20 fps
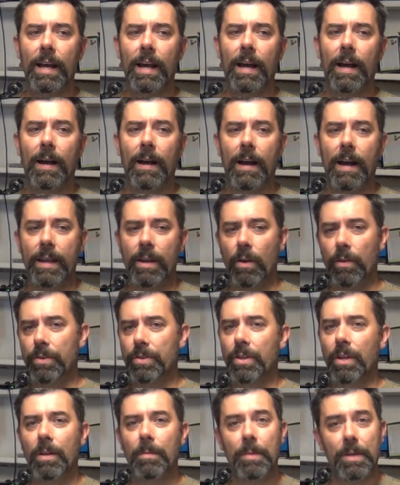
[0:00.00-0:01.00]
I know
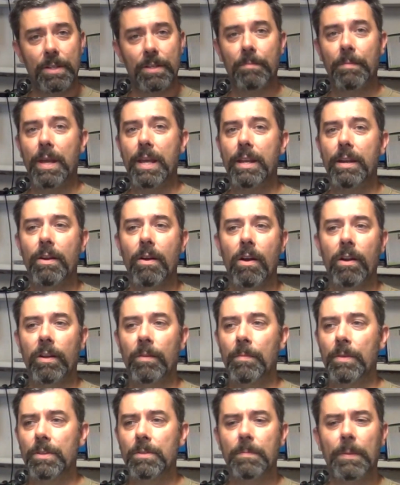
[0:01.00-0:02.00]
there's going to be some heated
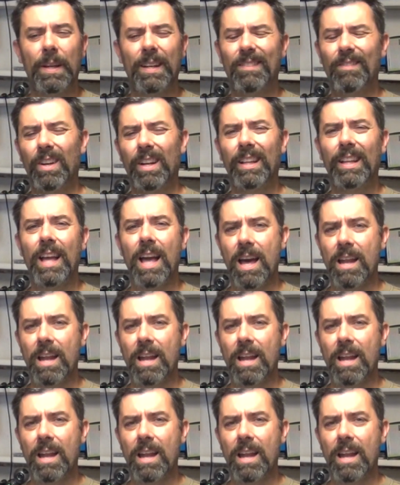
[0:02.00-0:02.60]
arguments, but really,